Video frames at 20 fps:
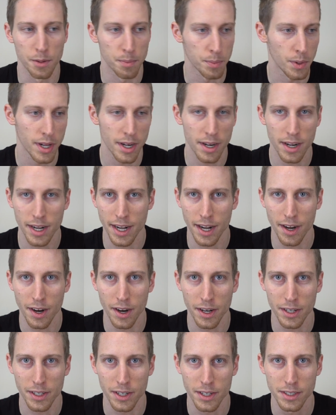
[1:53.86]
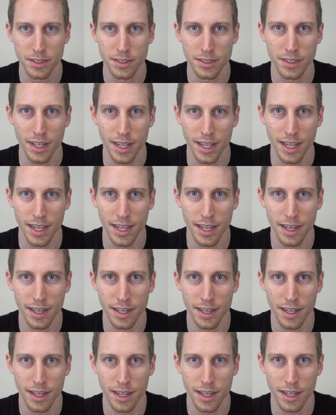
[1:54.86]
player characters and
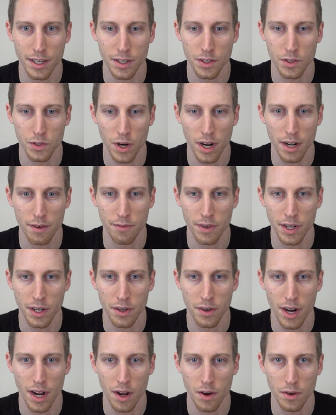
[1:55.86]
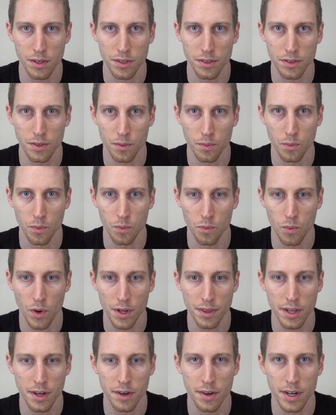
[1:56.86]
try to figure out
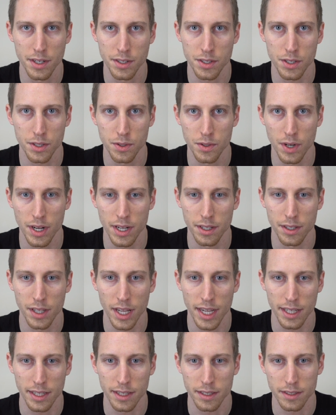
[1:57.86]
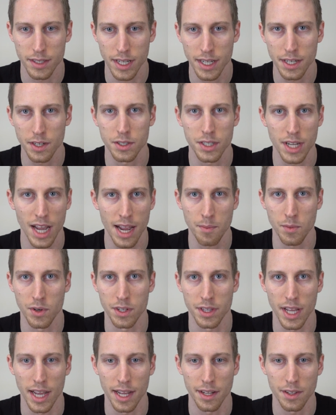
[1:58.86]
what they're into, and take your time
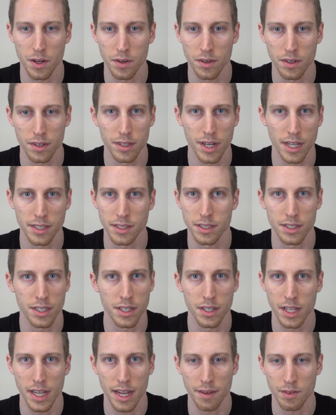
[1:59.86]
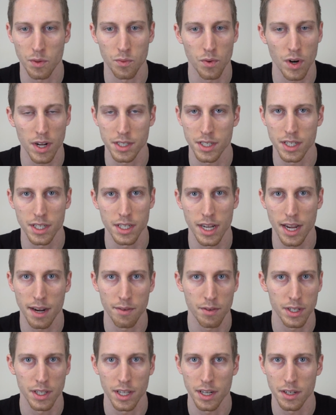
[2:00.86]
with that. Don't necessarily have to rush into
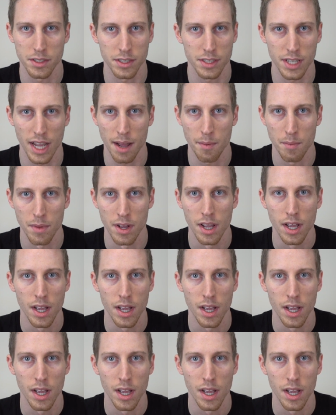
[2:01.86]
every little step.